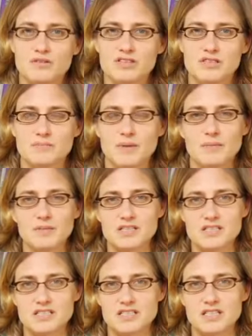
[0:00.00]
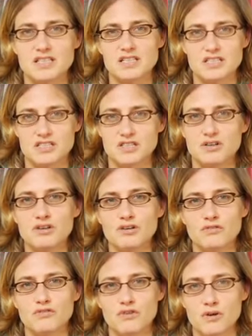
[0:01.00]
was published in a serial
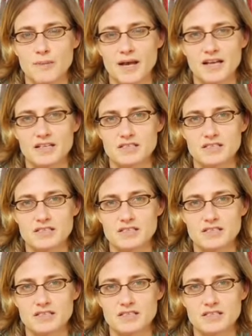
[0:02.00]
format.